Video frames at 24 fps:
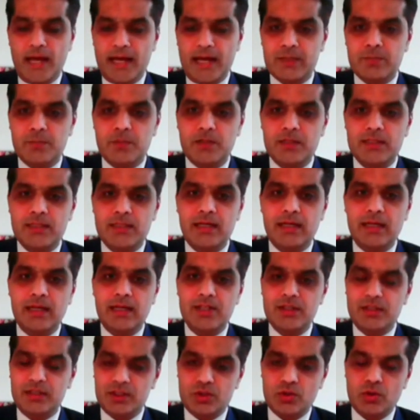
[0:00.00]
X
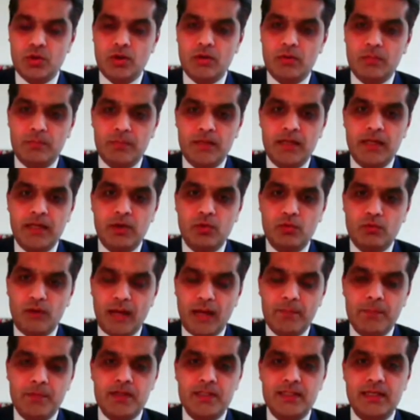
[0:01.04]
percentage and stock B to
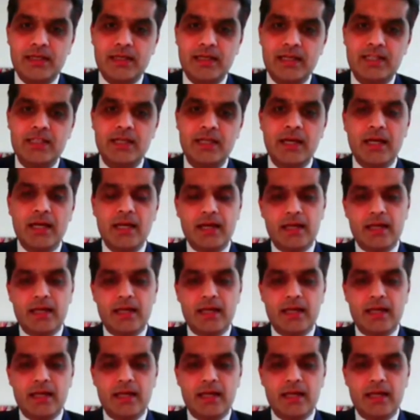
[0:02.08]
Y percentage,